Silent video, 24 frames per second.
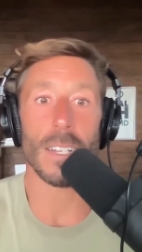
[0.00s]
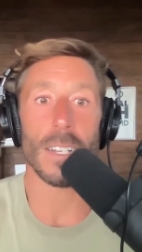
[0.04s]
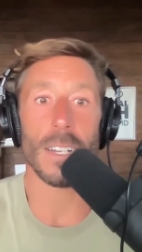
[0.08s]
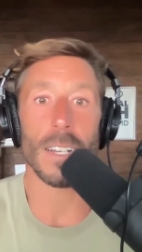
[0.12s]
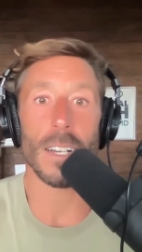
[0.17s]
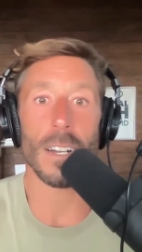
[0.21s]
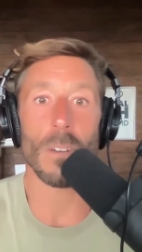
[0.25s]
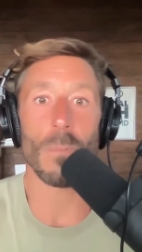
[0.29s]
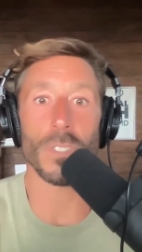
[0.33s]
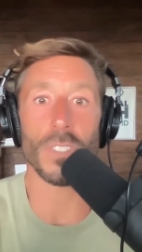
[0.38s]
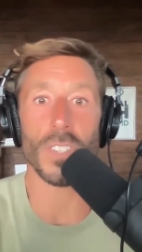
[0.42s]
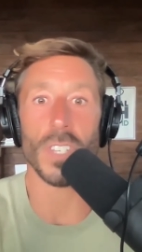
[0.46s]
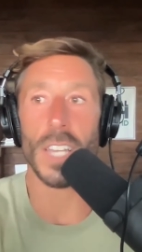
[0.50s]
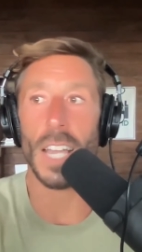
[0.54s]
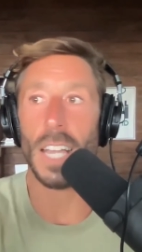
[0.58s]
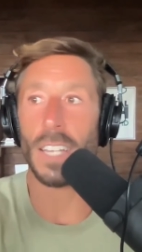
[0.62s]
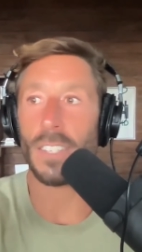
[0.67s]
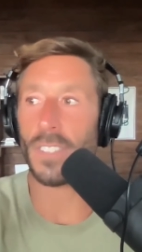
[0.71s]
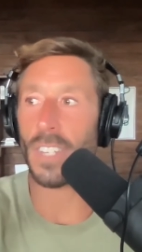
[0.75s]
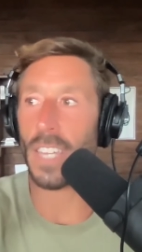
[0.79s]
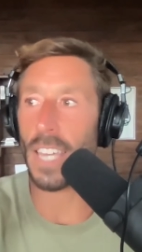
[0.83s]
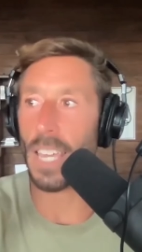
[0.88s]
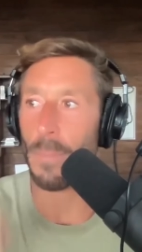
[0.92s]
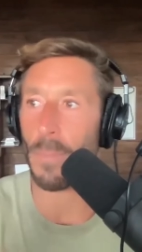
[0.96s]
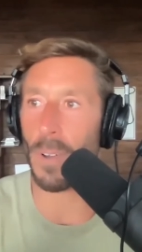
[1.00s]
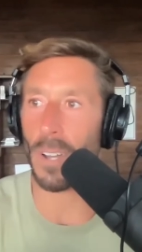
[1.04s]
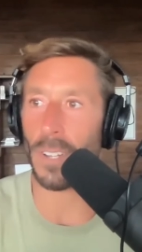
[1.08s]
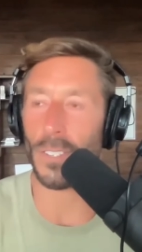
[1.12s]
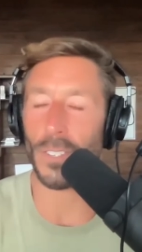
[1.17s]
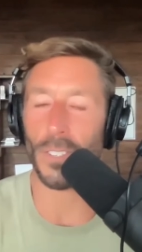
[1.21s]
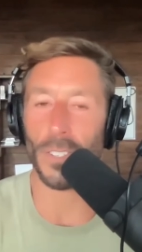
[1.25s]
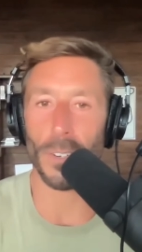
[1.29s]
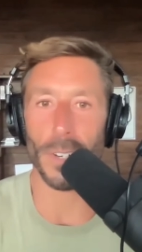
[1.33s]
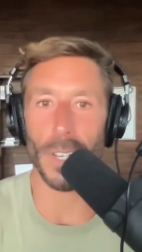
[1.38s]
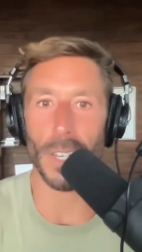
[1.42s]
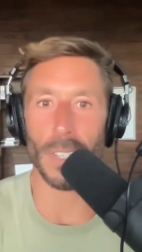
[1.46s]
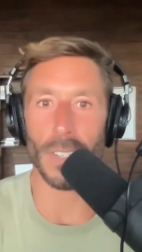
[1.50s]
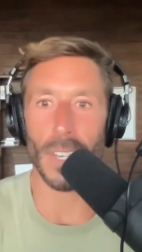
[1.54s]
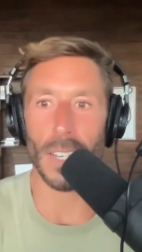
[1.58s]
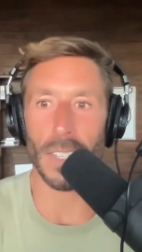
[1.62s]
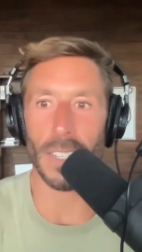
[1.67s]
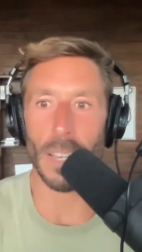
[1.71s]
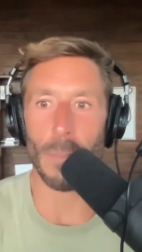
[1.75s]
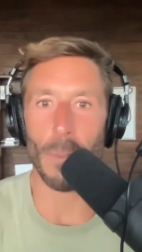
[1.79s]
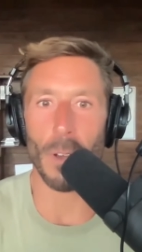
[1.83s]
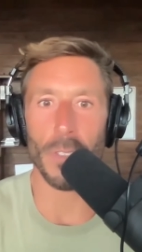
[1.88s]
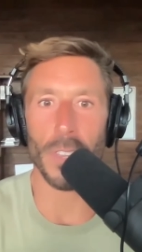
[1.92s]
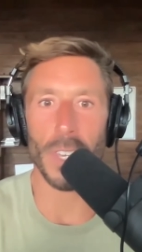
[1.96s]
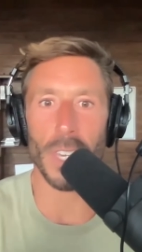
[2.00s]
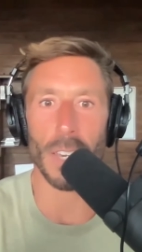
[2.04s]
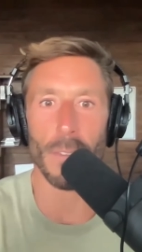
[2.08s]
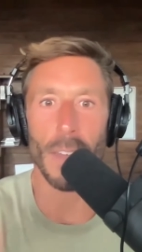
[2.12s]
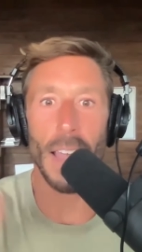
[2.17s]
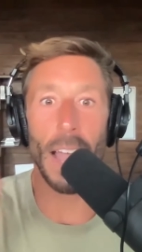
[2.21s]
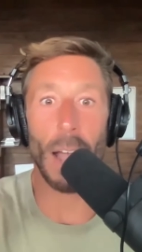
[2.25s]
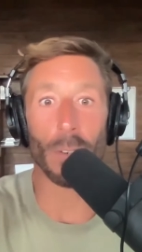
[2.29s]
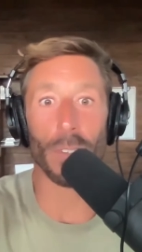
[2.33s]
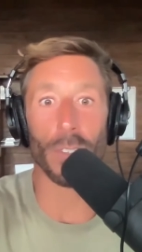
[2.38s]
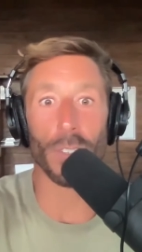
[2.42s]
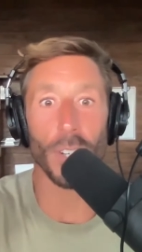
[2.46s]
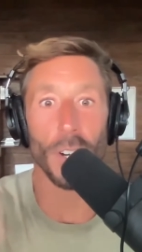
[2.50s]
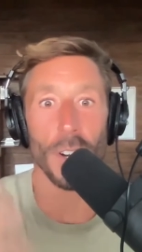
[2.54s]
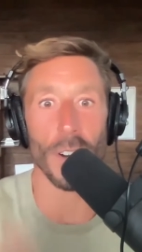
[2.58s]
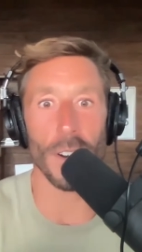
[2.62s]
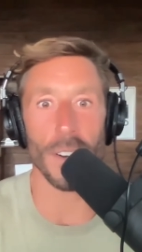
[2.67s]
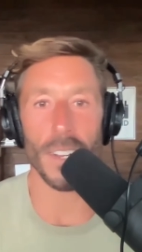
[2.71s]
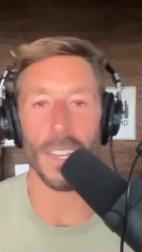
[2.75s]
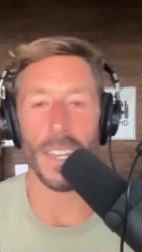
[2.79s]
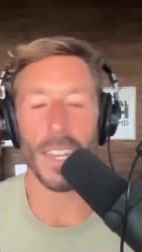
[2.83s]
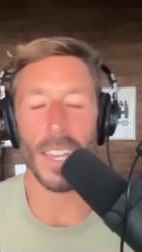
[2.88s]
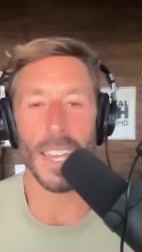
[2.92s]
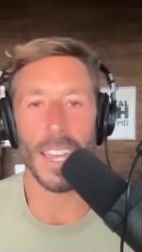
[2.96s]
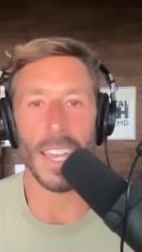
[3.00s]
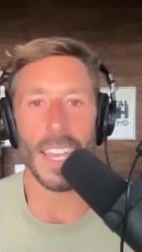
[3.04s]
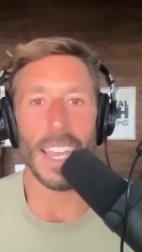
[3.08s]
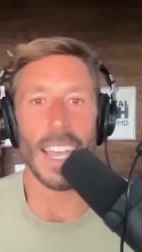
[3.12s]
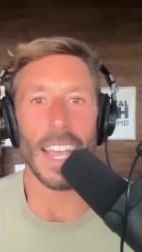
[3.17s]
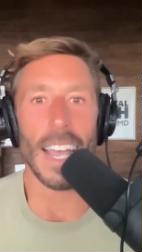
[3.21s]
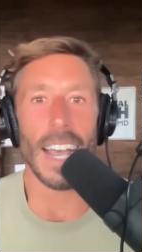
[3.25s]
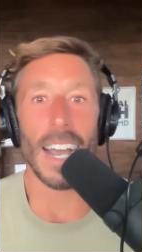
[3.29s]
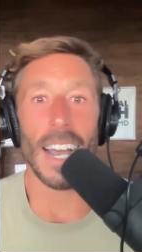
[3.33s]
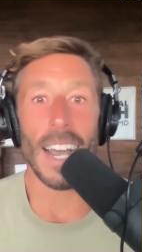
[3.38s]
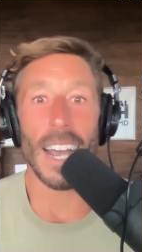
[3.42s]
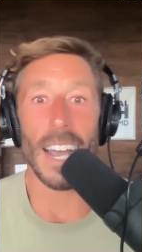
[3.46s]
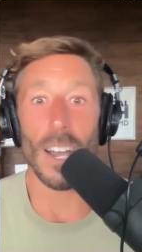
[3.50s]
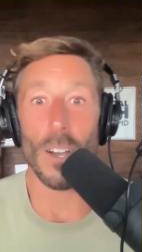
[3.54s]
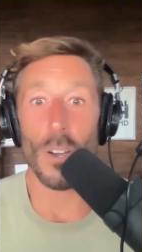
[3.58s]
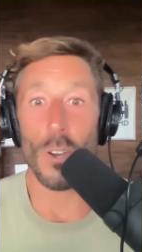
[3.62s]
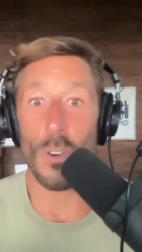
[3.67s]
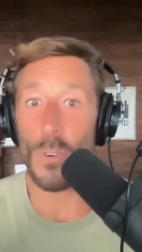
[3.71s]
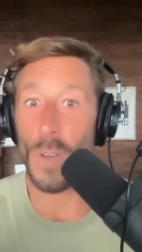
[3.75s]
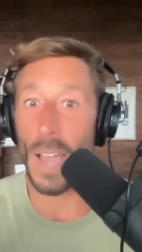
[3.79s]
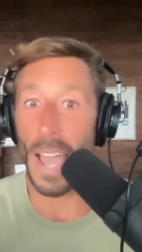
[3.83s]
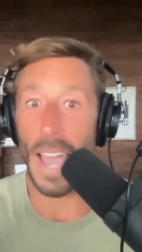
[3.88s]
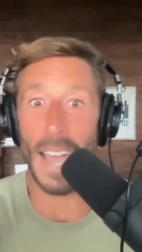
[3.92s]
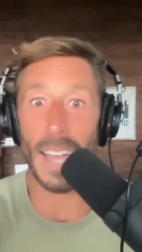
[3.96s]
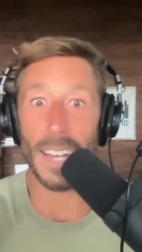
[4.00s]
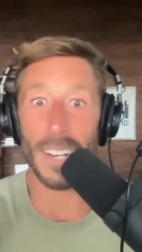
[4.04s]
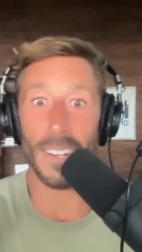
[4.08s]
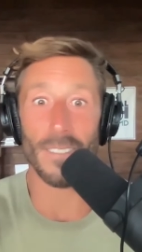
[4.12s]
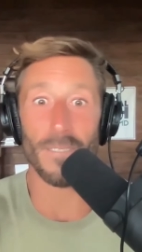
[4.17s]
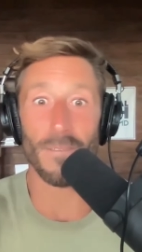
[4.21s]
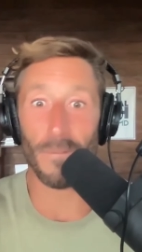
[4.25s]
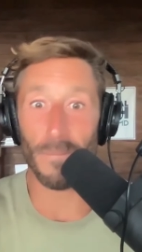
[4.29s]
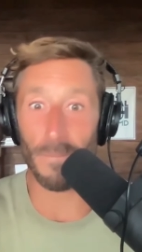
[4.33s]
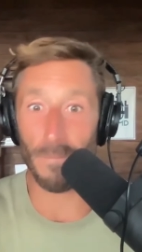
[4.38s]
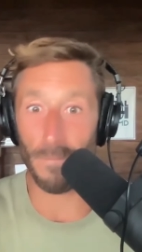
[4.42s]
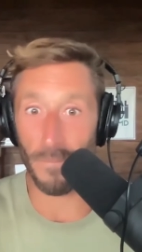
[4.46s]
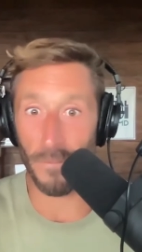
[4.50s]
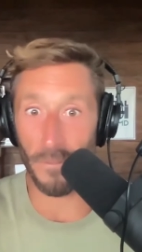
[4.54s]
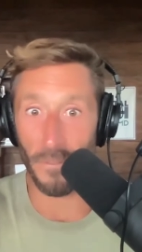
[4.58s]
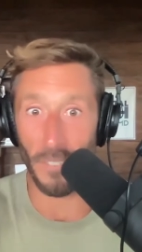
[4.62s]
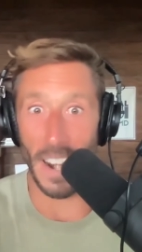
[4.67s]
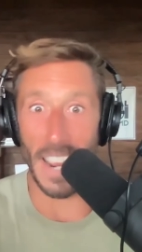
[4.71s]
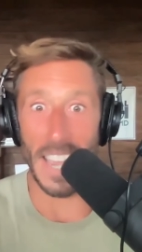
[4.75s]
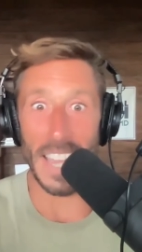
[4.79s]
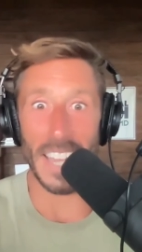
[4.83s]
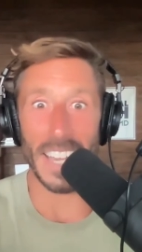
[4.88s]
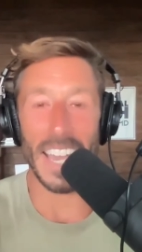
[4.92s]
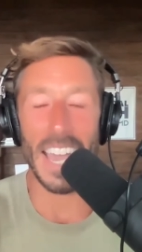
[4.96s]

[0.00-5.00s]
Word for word: uh, what's the guy's name on Sirius XM? I'll think of it, Howard Stern, uh, who had frank